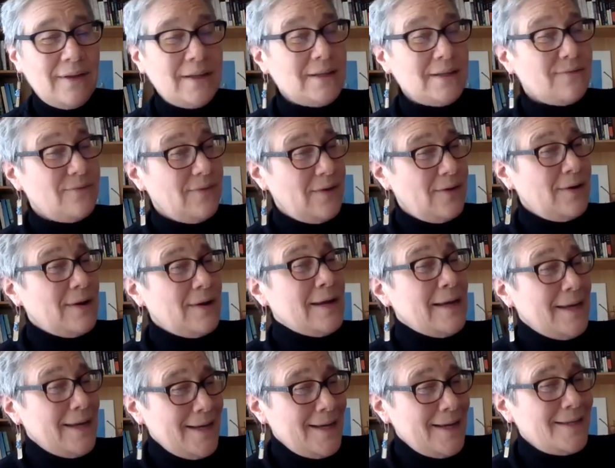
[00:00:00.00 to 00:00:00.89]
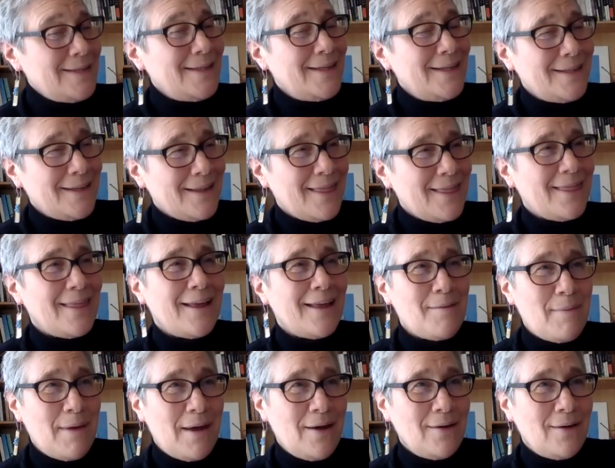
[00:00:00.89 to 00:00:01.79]
It's very easy to think
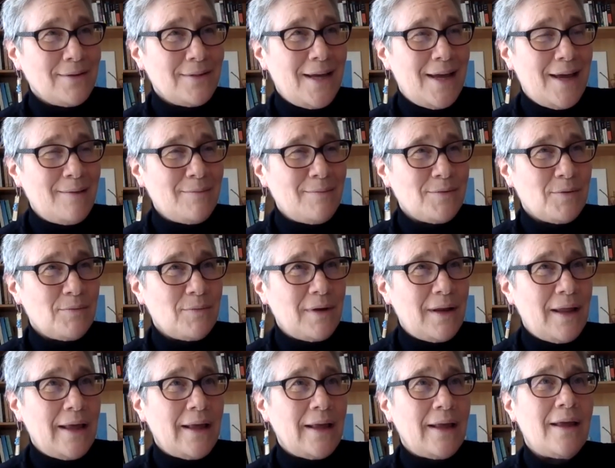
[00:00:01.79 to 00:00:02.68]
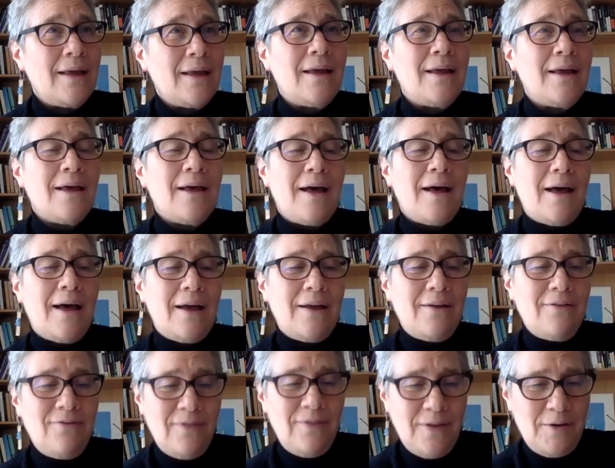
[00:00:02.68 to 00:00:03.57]
about times when we're like,
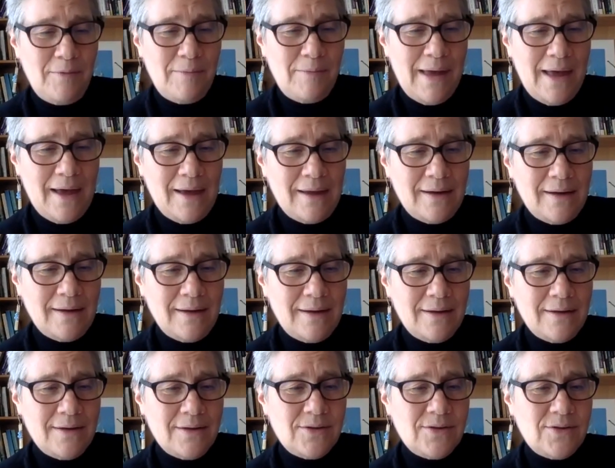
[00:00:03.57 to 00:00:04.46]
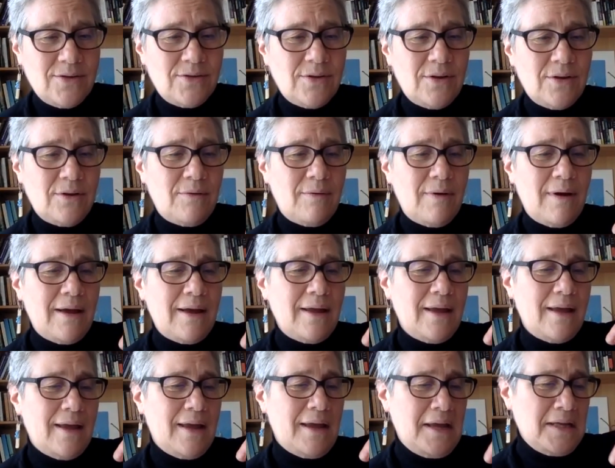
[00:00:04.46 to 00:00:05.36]
I feel bad, so
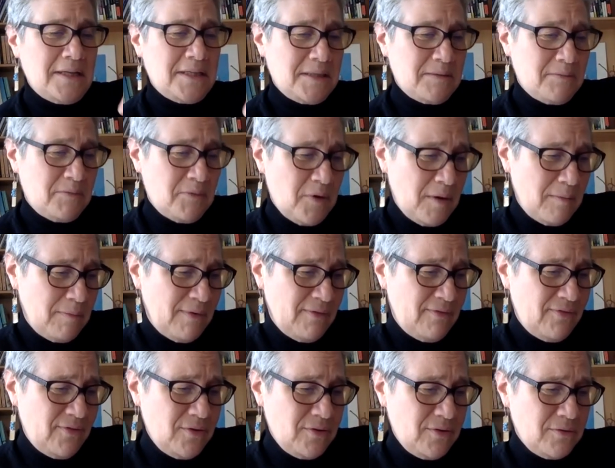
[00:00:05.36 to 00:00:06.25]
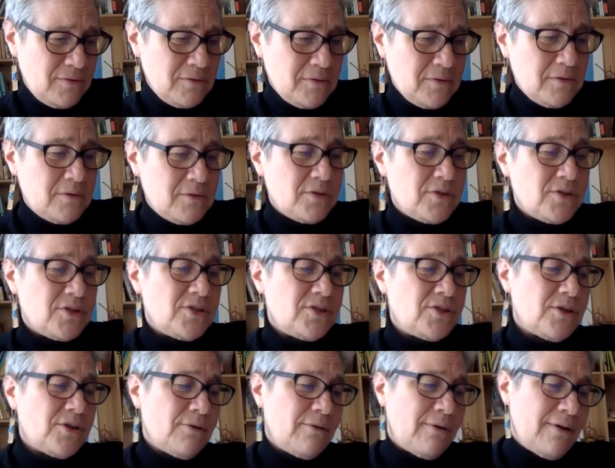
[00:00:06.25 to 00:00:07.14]
I ate some crappy food,
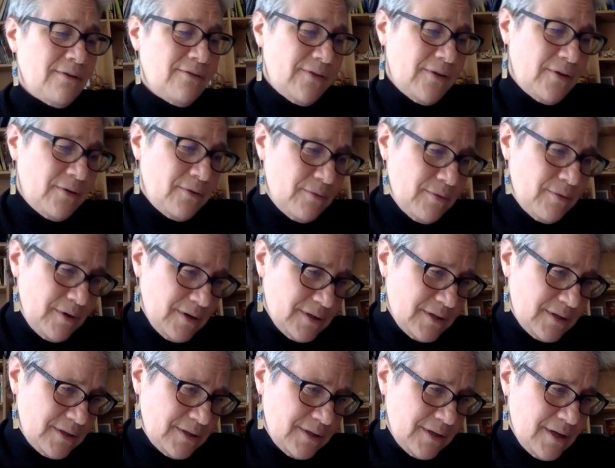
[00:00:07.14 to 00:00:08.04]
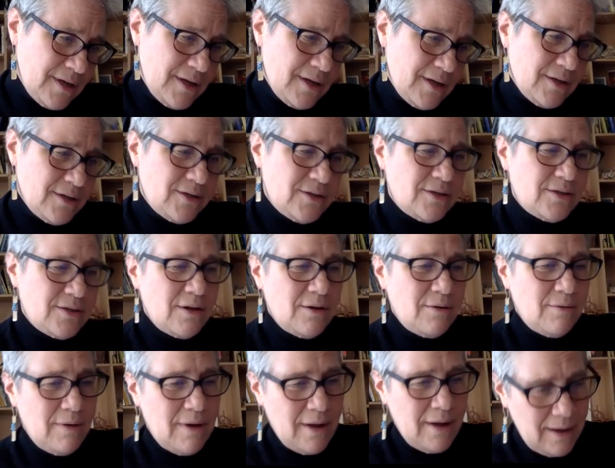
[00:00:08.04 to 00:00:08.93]
so I felt worse,
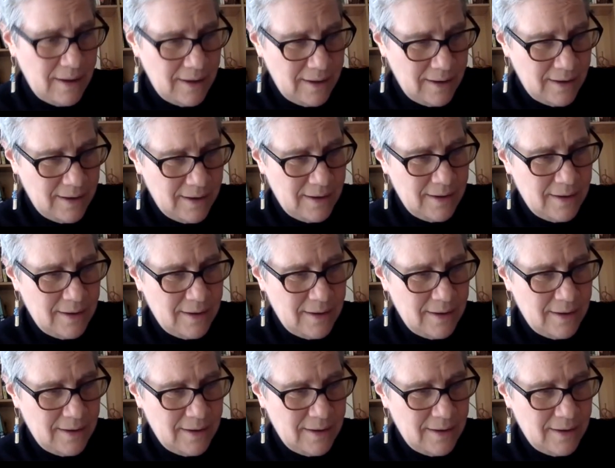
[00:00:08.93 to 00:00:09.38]
so I